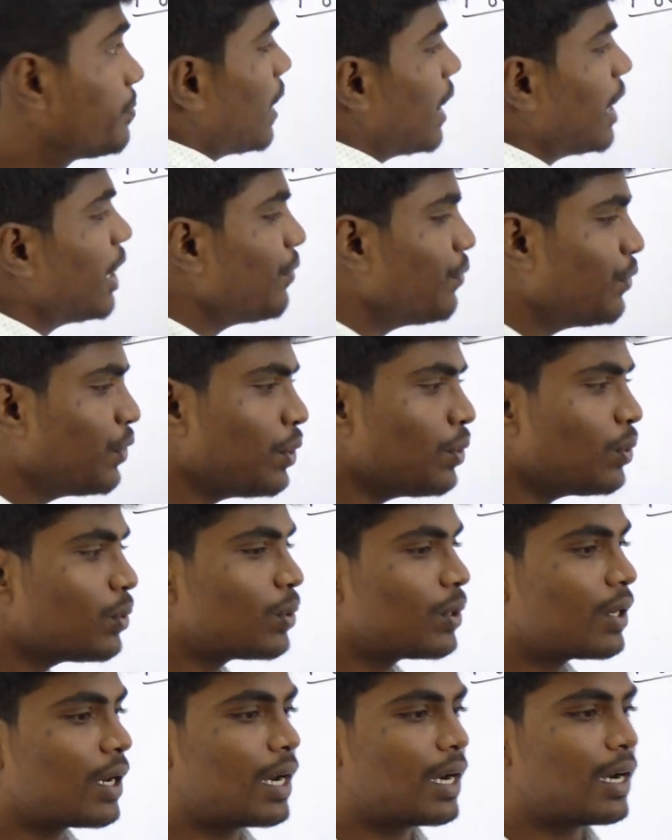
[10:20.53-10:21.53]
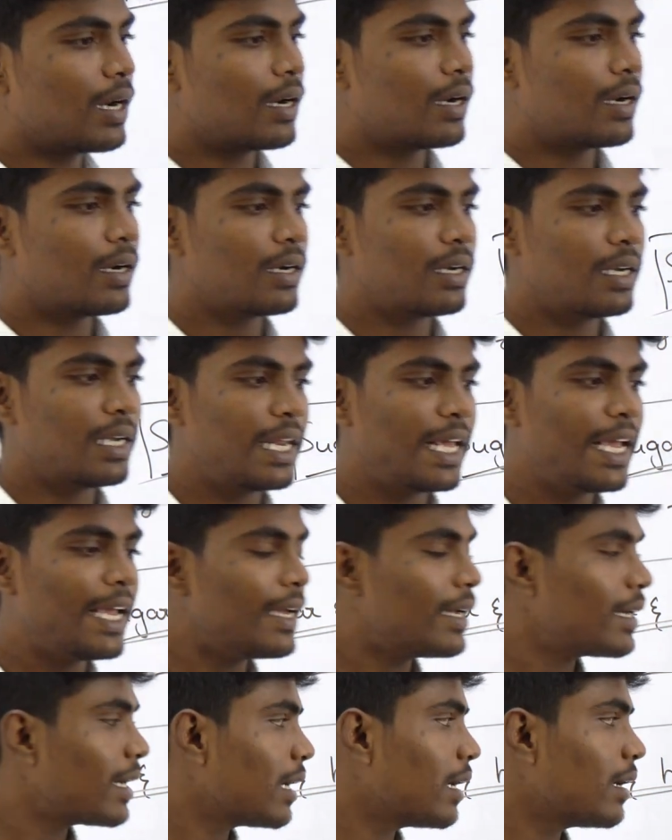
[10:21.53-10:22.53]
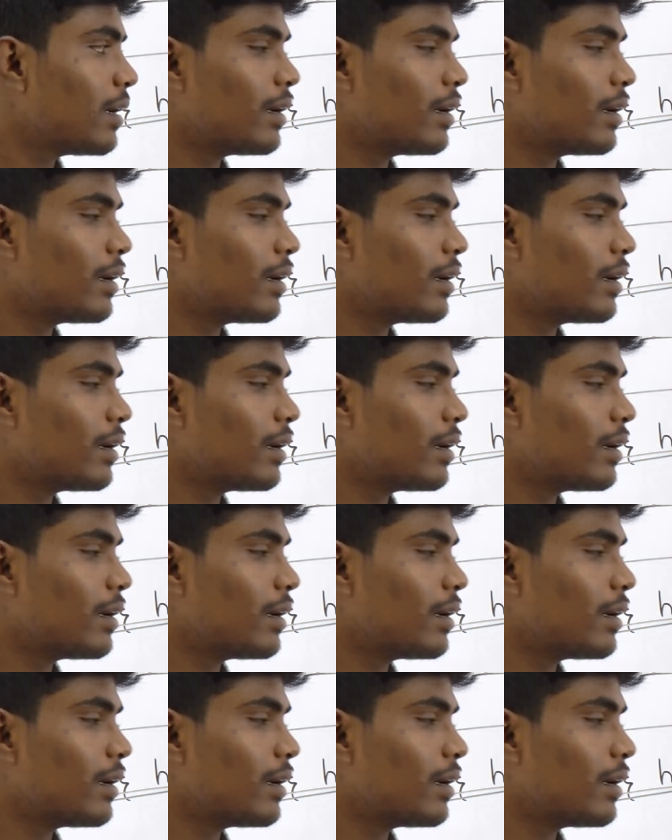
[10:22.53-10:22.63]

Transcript: If you take